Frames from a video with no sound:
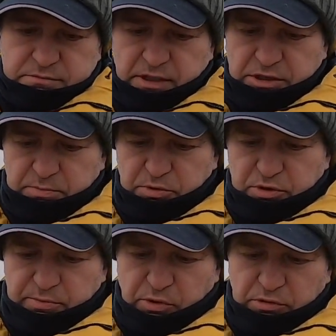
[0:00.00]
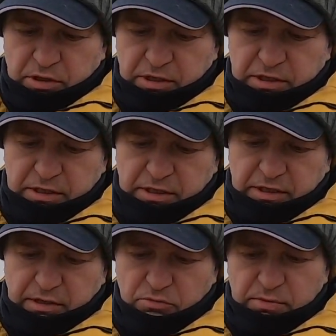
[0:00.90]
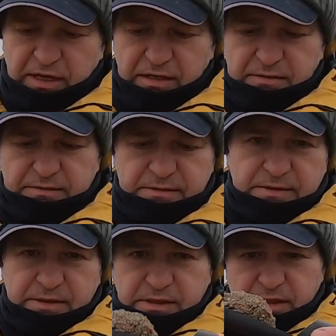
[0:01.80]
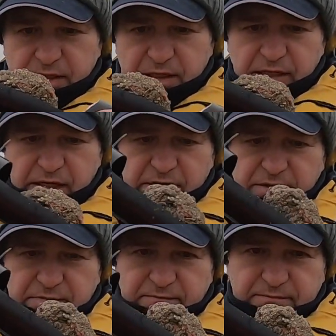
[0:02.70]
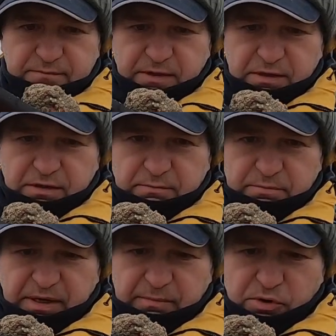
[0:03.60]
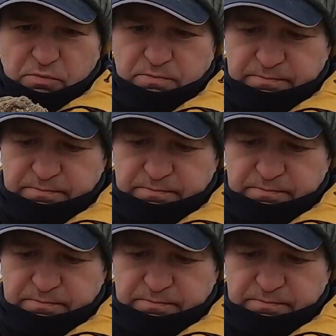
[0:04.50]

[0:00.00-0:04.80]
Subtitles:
I just put the ball of ground bait into the bait bomb,